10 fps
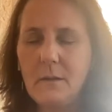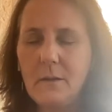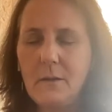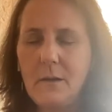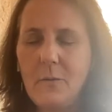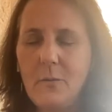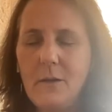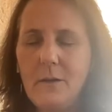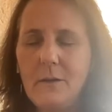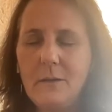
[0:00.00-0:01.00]
And now we
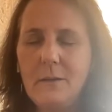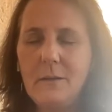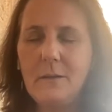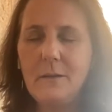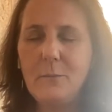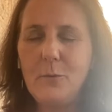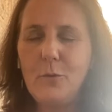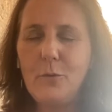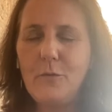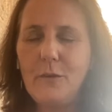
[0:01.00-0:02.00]
can
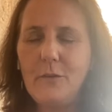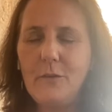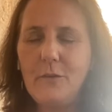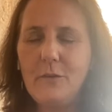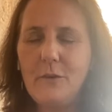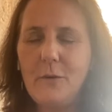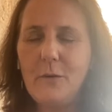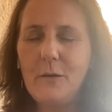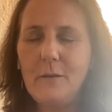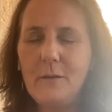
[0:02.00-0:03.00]
move and just
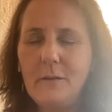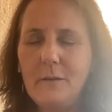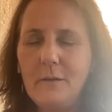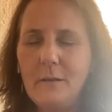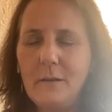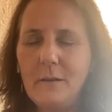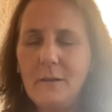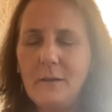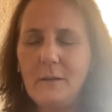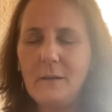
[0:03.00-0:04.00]
notice
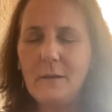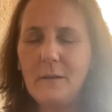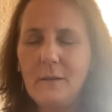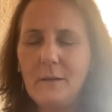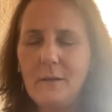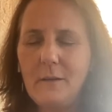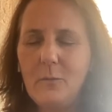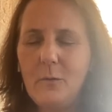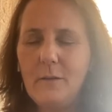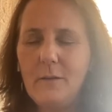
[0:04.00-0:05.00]

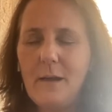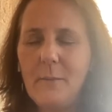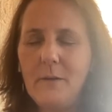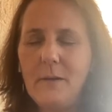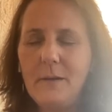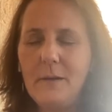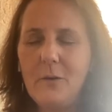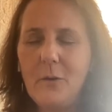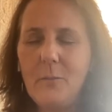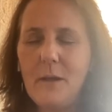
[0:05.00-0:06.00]
what's happening in
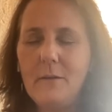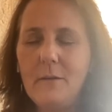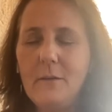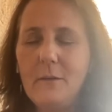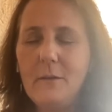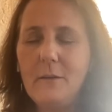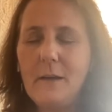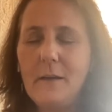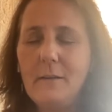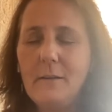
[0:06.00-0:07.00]
our mental
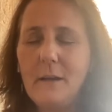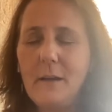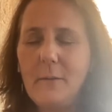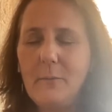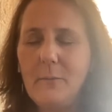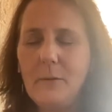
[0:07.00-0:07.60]
landscape,